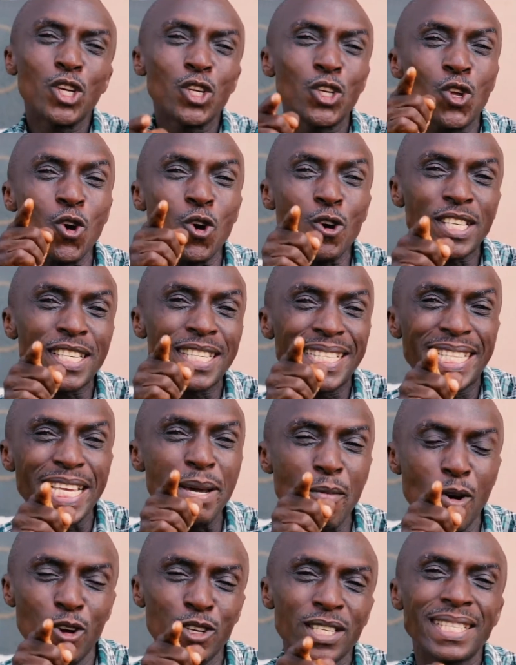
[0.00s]
Those
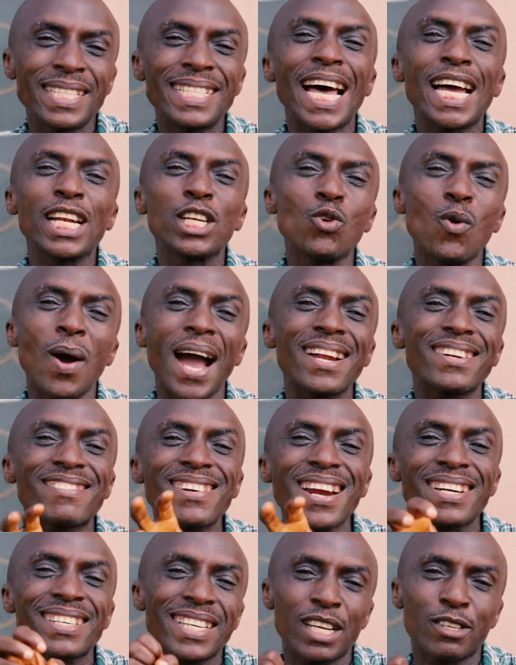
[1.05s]
demons that you
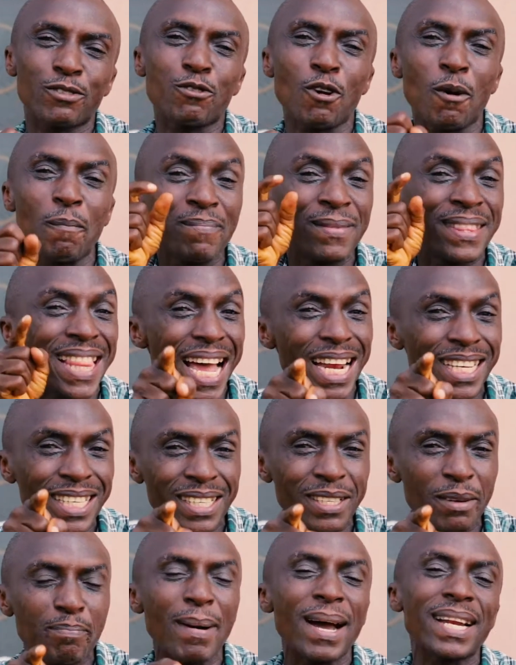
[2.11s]
attracted from that
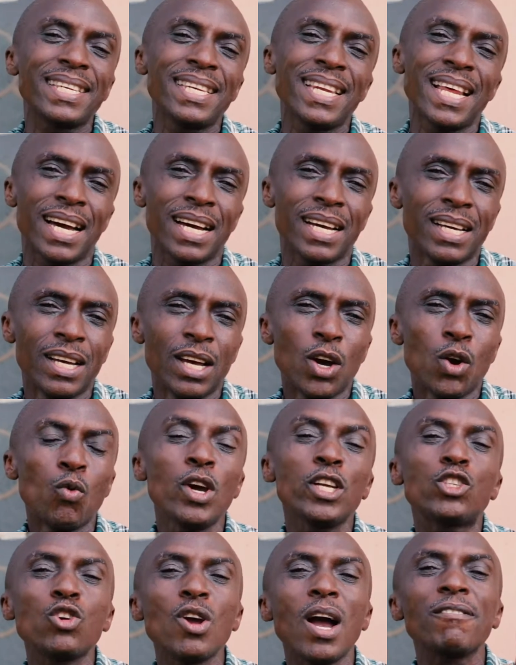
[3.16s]
partner,
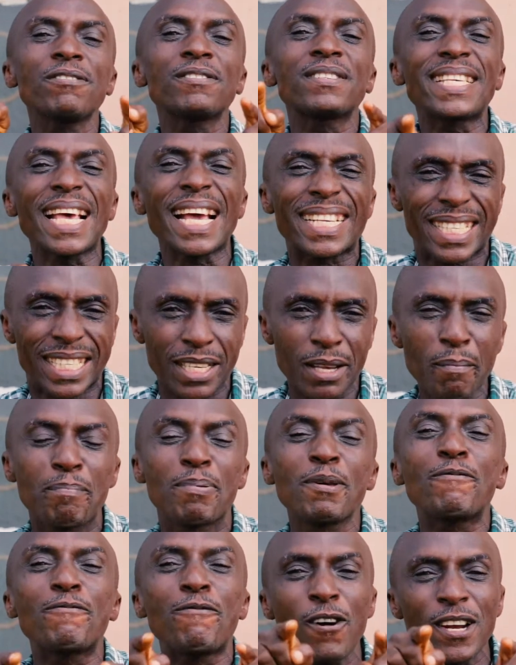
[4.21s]
which you have sex
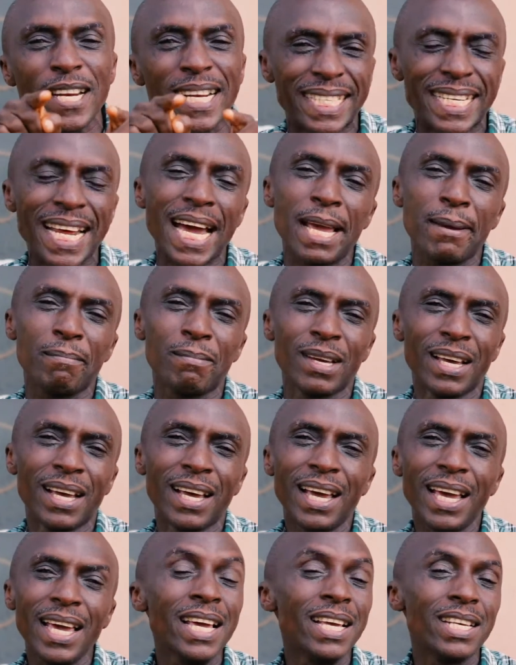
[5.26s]
before the time,
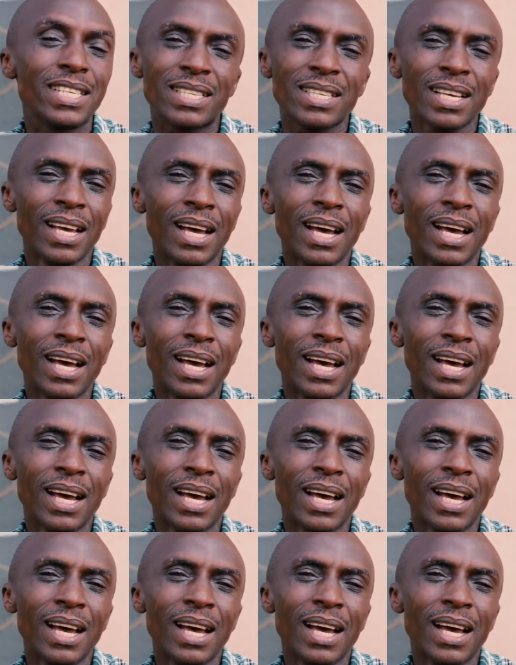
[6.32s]
is